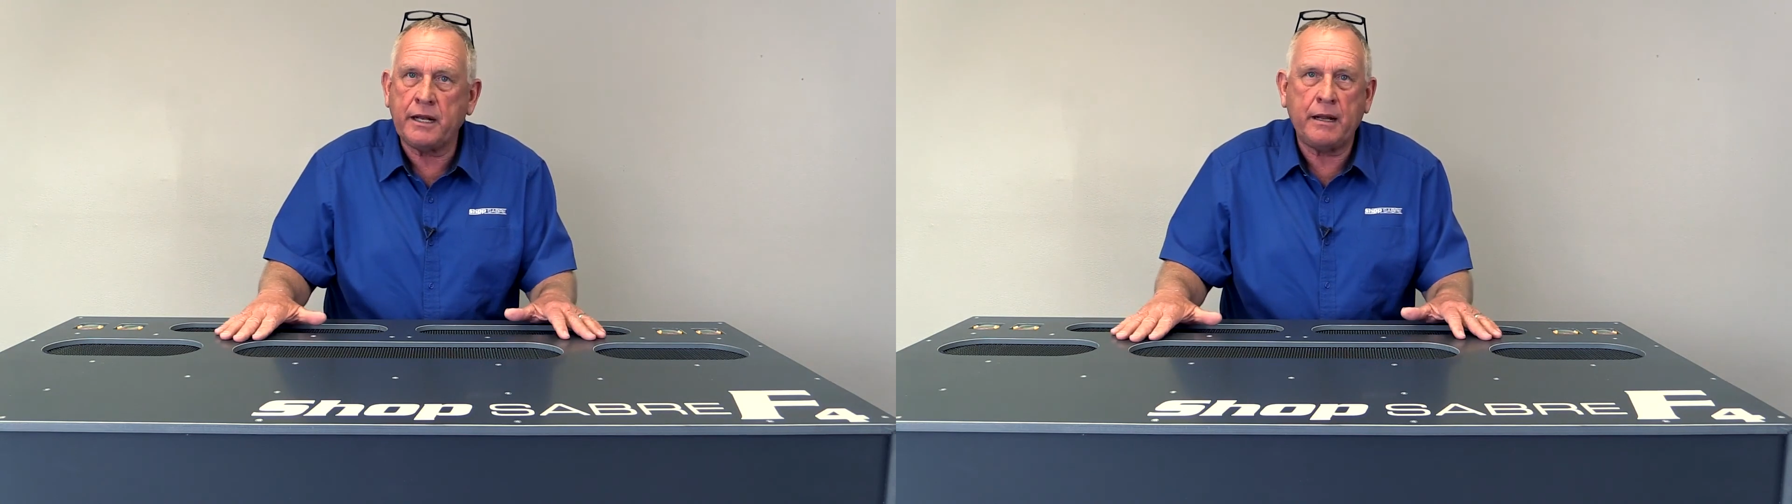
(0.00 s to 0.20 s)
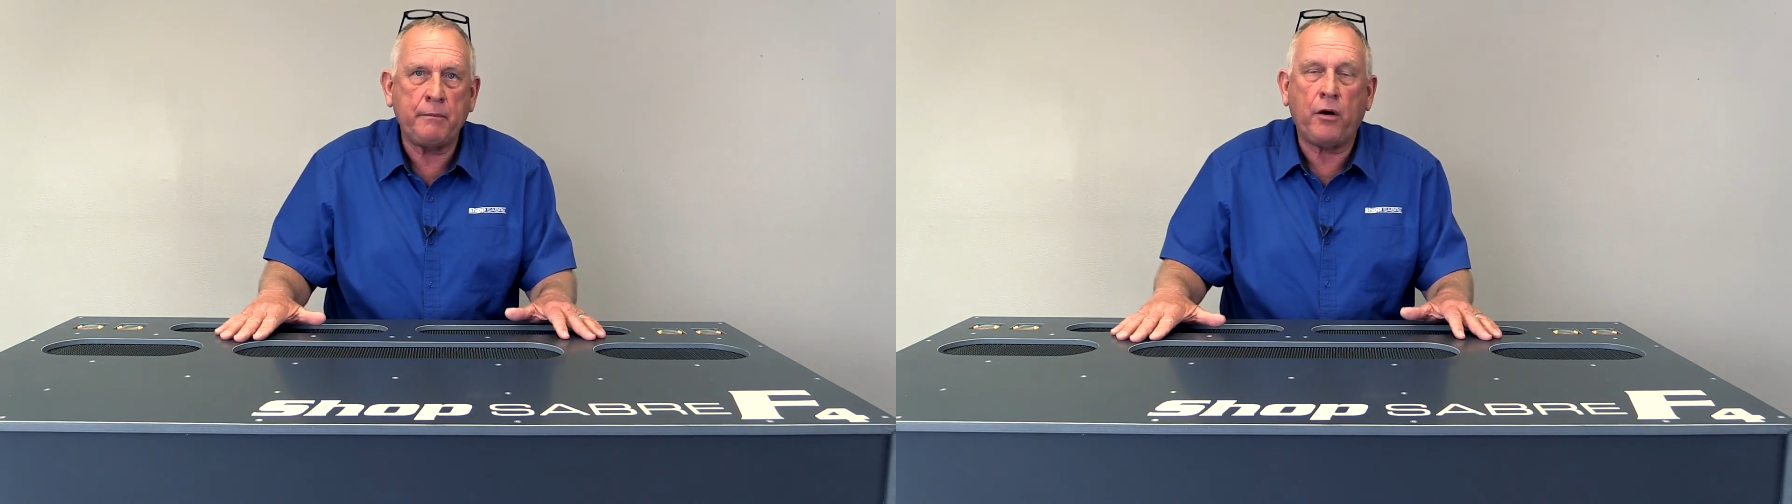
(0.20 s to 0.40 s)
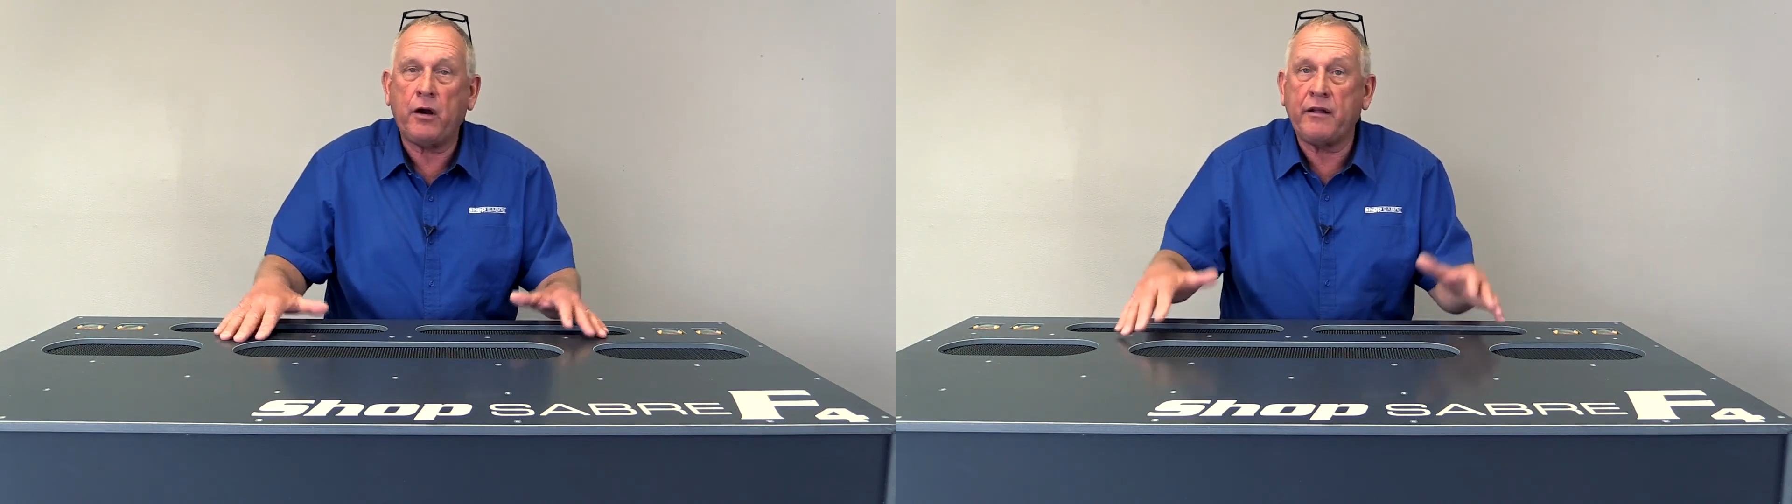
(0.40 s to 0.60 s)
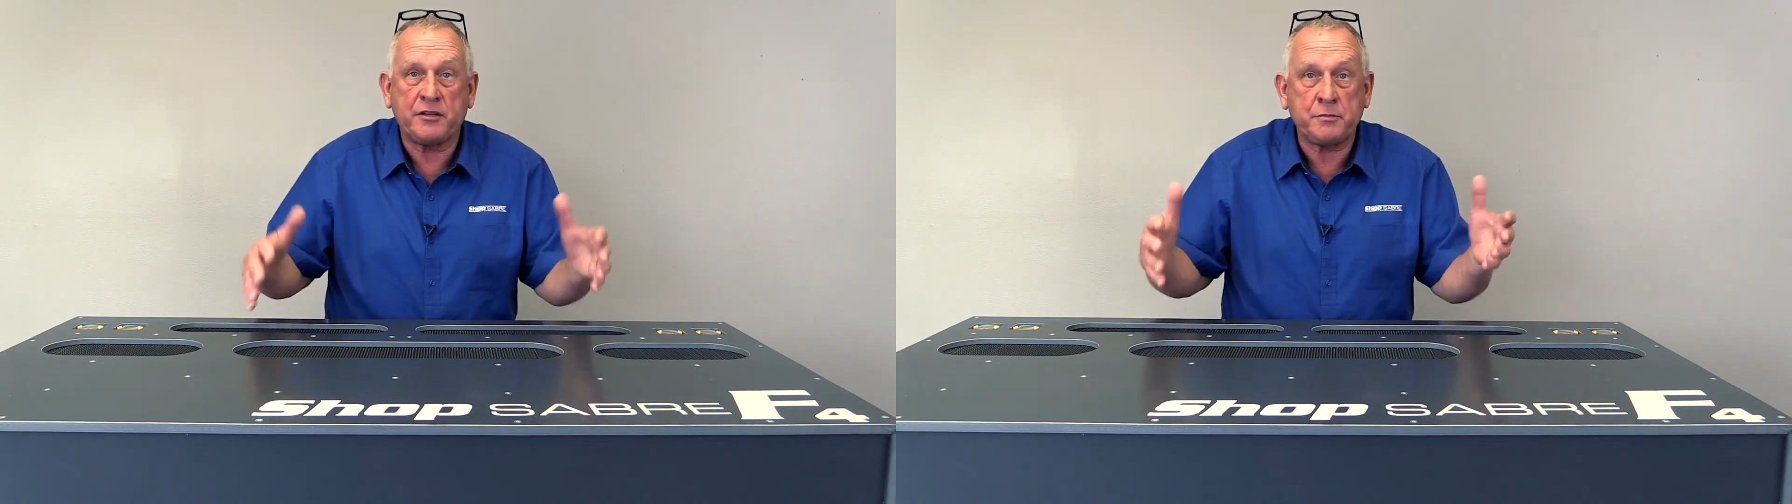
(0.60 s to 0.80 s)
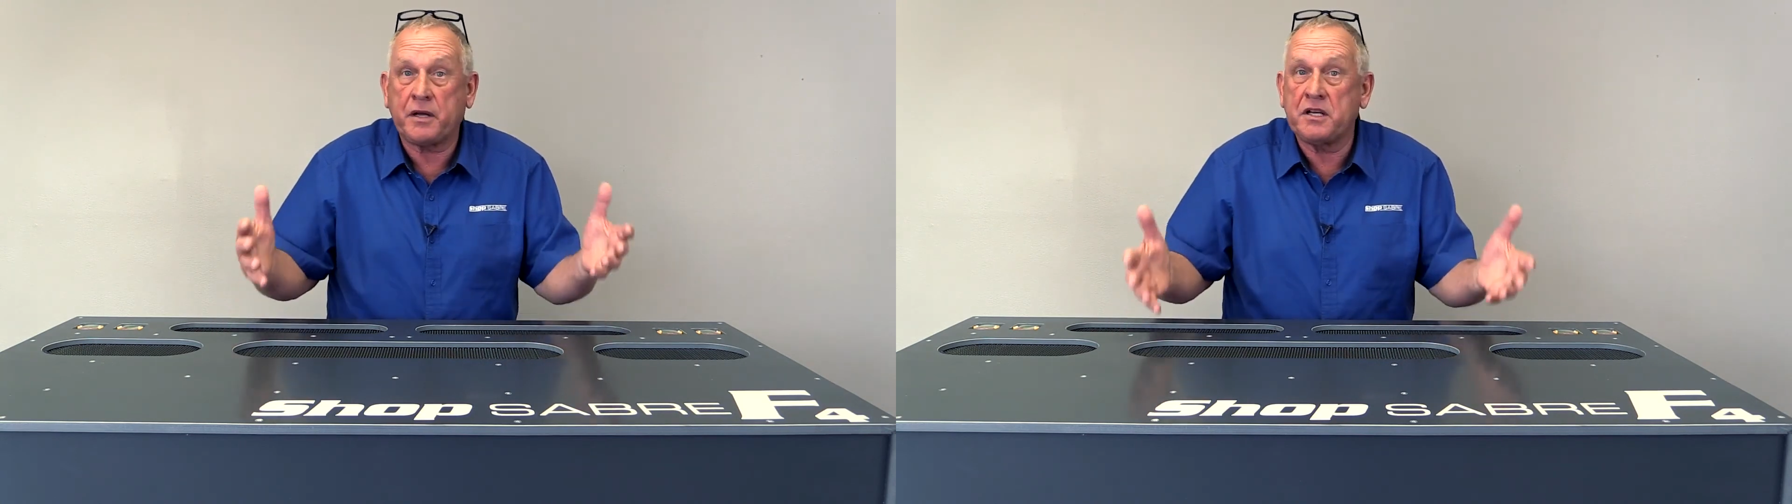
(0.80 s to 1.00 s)
and, and part of
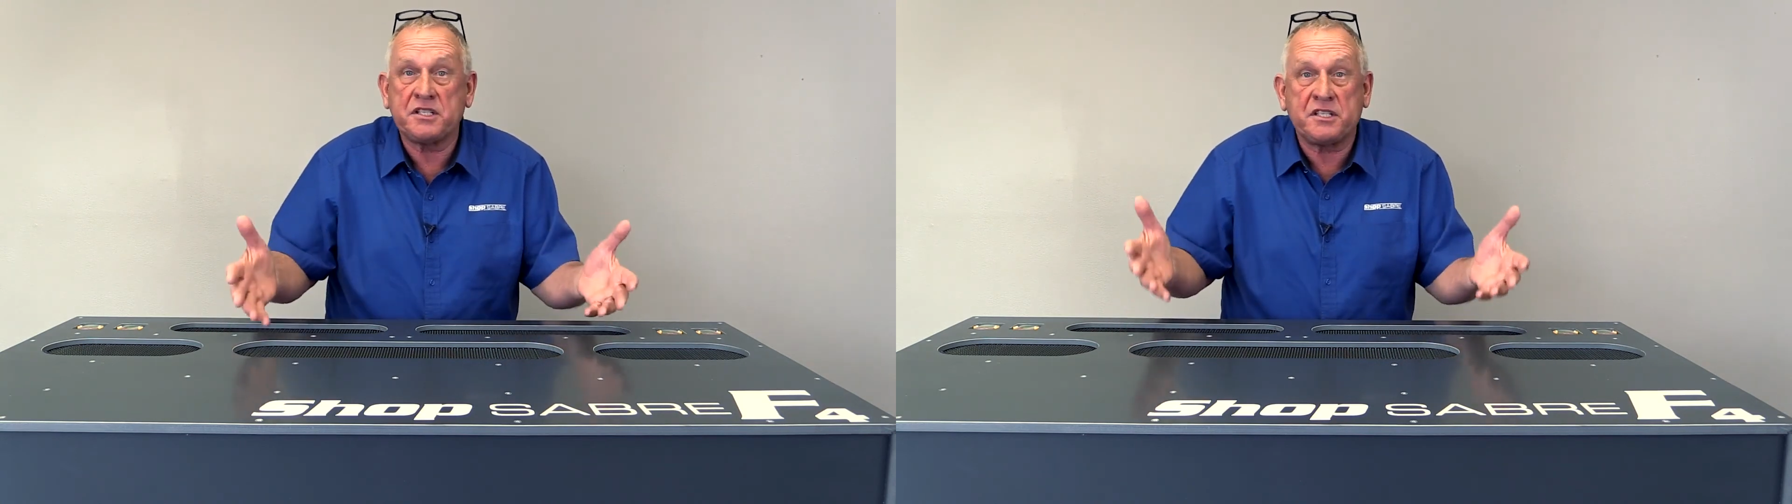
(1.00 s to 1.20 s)
it's because